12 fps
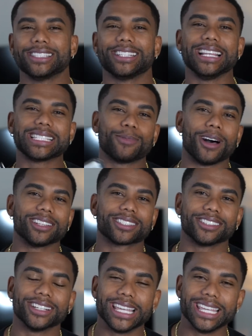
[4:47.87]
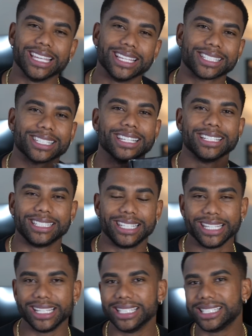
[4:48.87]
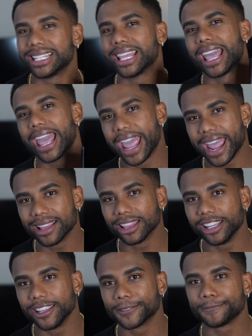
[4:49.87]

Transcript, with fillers: today's sponsor is Tiege Hanley.